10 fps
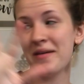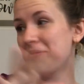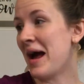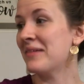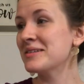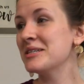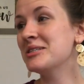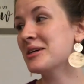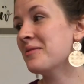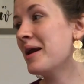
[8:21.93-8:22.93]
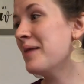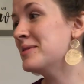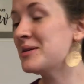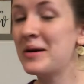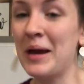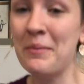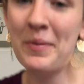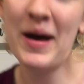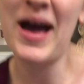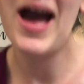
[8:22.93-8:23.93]
I'm not really sure what I'm doing,
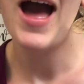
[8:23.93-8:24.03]
but